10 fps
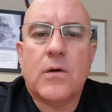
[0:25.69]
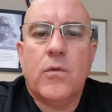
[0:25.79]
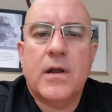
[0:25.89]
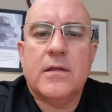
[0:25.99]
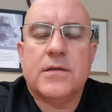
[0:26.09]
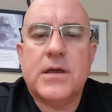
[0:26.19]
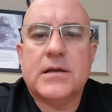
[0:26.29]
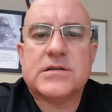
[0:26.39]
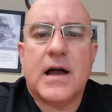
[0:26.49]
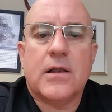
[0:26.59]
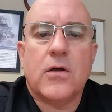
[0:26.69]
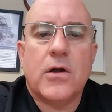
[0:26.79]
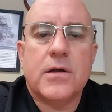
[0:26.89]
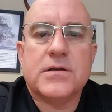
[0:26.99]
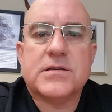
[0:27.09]
one of the things I
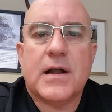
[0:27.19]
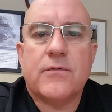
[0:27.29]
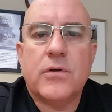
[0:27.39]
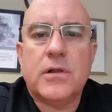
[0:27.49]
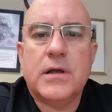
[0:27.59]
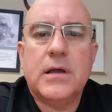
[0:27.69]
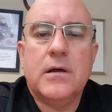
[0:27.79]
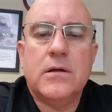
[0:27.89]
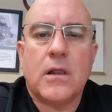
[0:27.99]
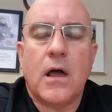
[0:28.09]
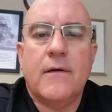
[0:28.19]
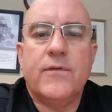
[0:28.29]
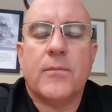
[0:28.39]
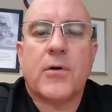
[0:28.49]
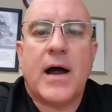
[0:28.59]
learned is that I really
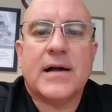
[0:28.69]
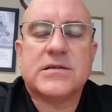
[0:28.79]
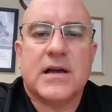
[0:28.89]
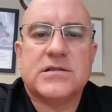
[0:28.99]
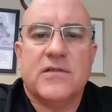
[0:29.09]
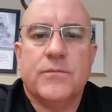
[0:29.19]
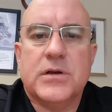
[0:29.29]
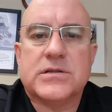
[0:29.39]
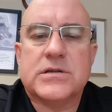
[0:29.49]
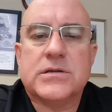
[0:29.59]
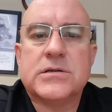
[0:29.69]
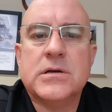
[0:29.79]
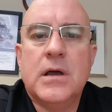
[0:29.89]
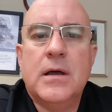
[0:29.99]
loved the process of business.